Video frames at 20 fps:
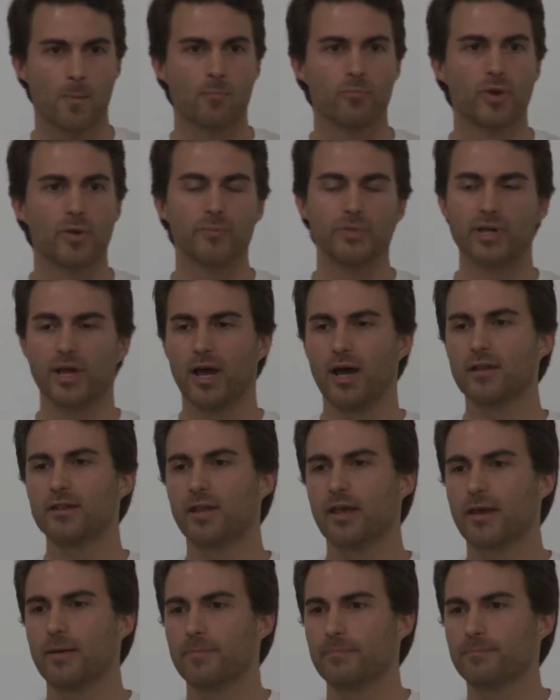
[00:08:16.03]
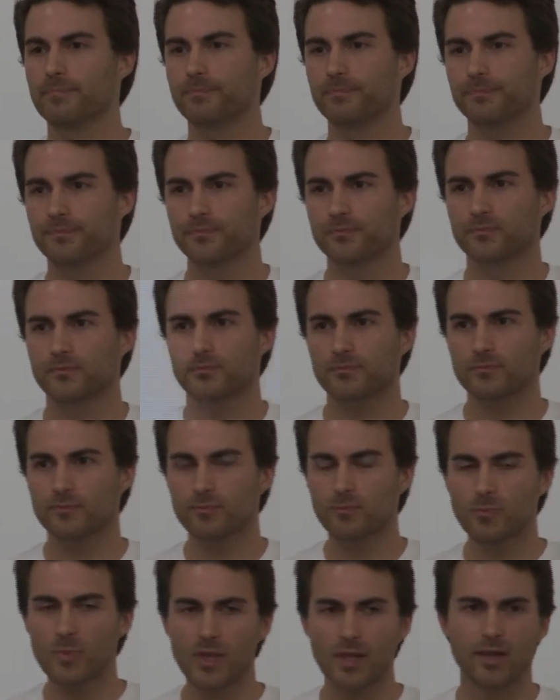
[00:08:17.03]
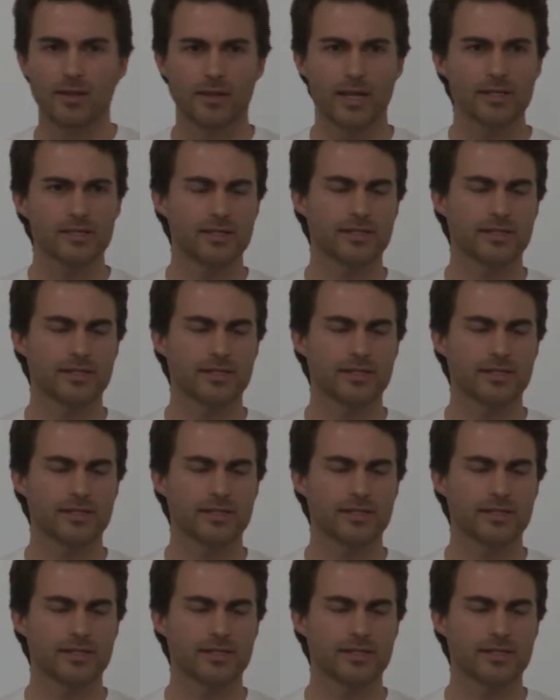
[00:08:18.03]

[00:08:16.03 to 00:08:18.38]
but beyond that. And that's